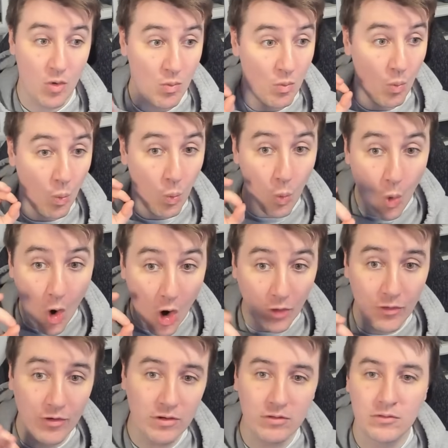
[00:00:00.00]

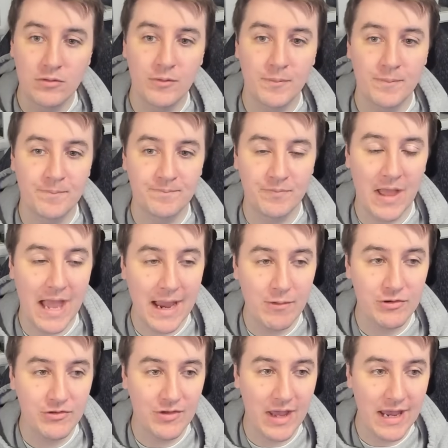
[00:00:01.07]
1
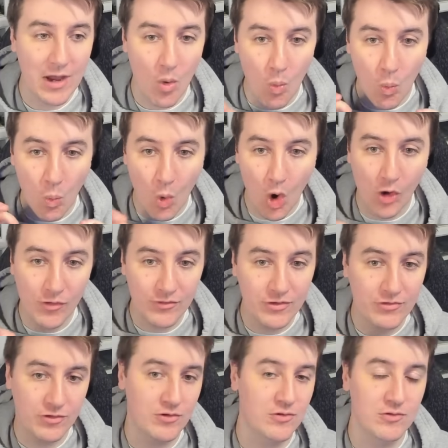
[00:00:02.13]
to
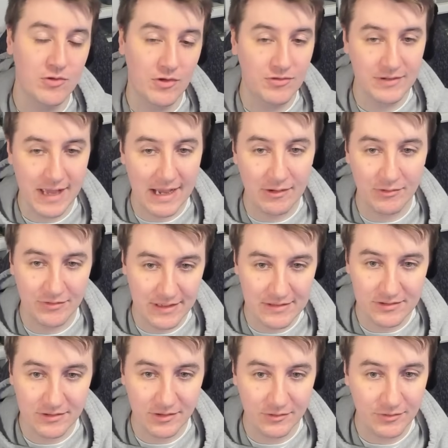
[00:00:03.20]
2 scout
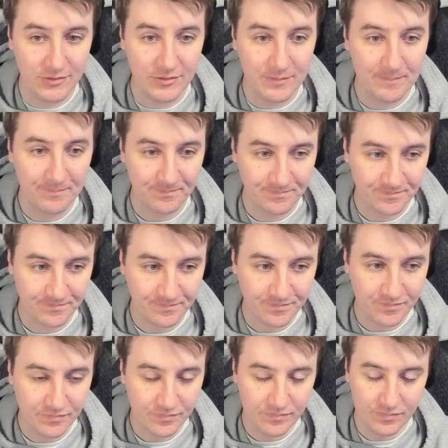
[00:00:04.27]
sentinels,
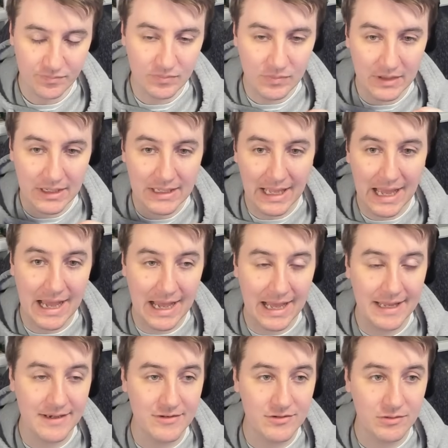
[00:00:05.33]

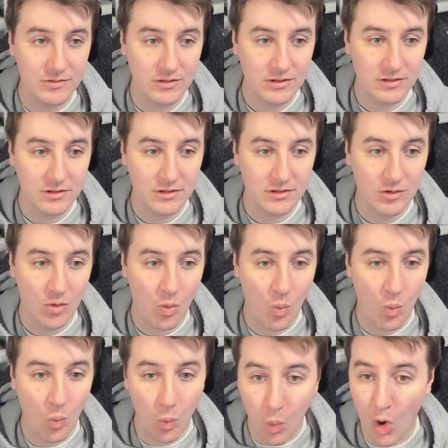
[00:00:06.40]
and
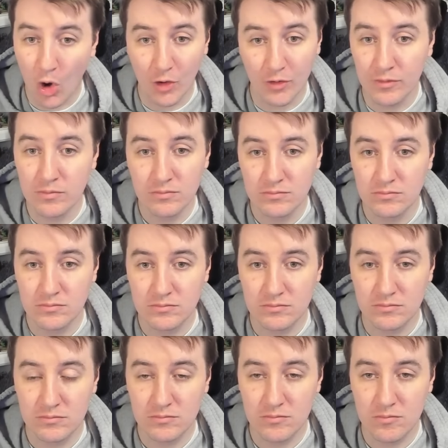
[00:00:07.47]
1
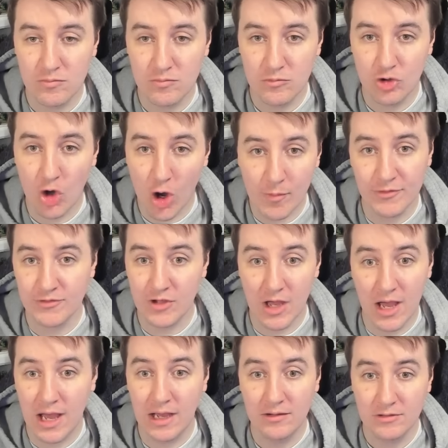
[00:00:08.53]

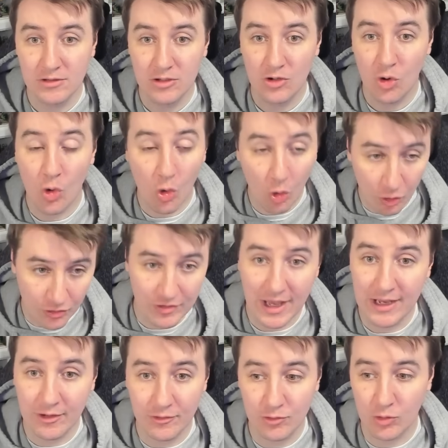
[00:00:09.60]
commissar or
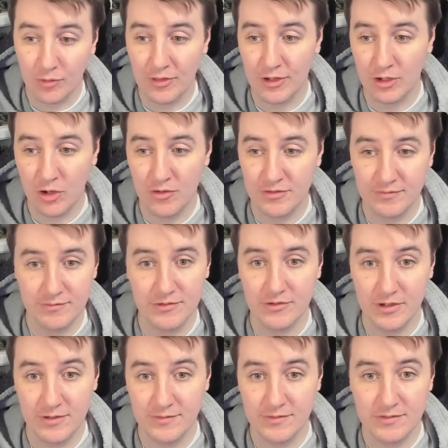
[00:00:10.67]
scion squad that goes in
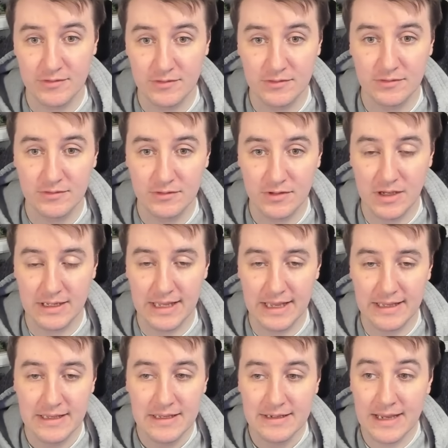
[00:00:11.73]
reserves. Okay,
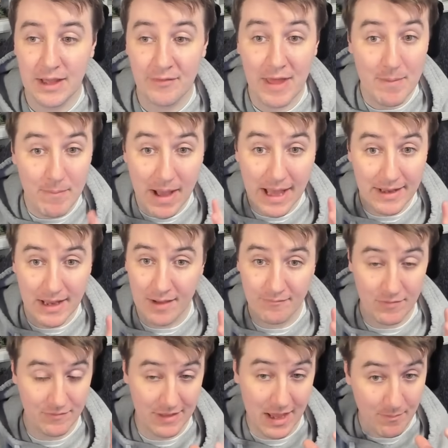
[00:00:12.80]
now that
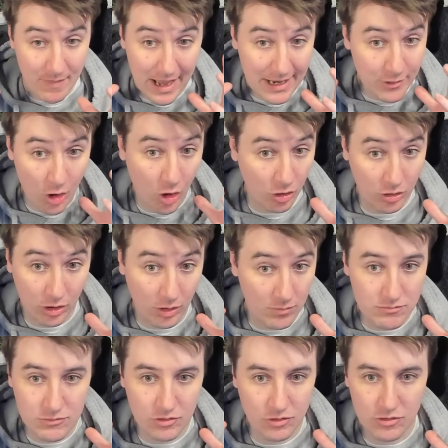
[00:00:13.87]
might not
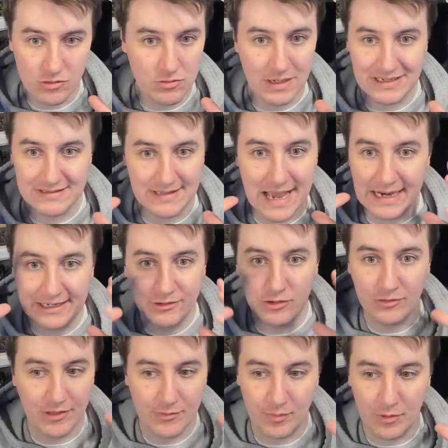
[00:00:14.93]
come to exactly
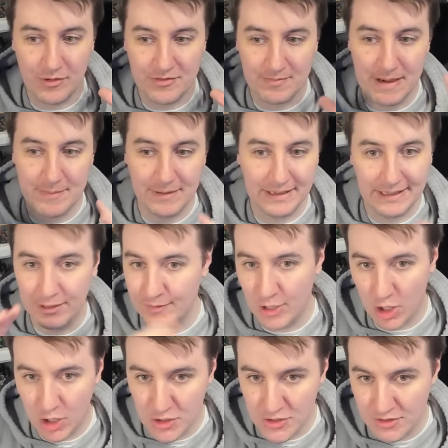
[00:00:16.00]
2,000 points. It might be a little bit
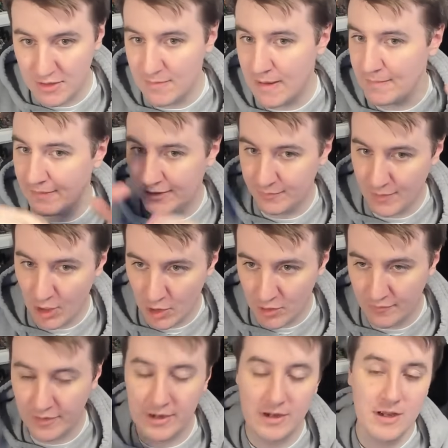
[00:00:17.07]
under, it might be a little bit
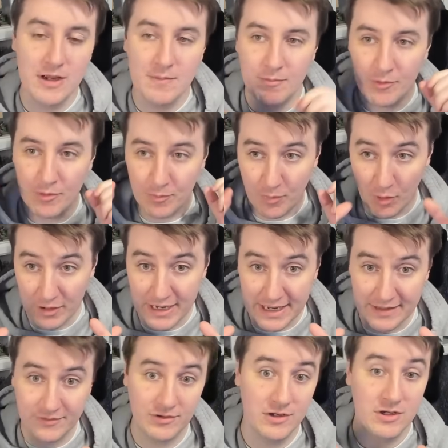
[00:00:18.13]
over, but the point
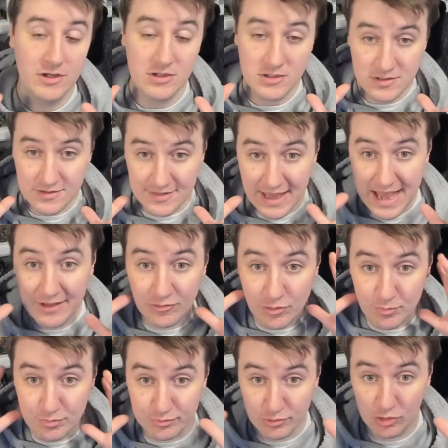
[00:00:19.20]
is that's the
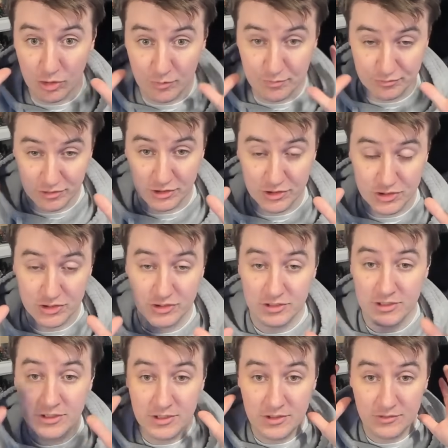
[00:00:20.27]
broad brush.
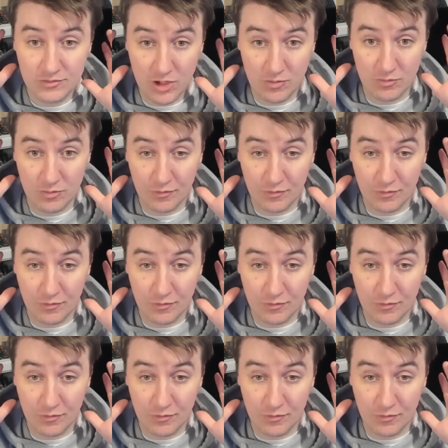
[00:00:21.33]
So